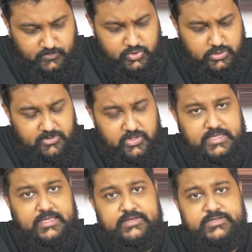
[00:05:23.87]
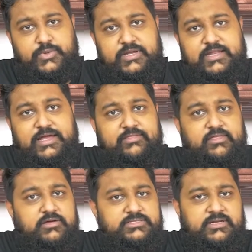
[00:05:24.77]
you could be looking at
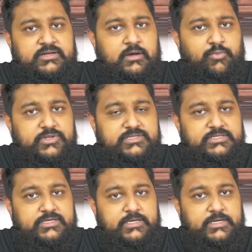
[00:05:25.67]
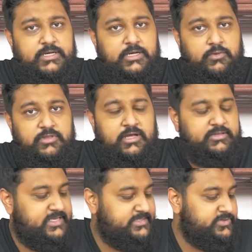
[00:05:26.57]
29,000 and upwards without
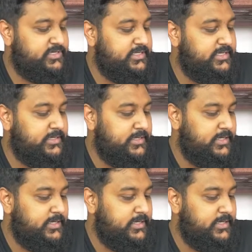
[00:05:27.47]
the S3D.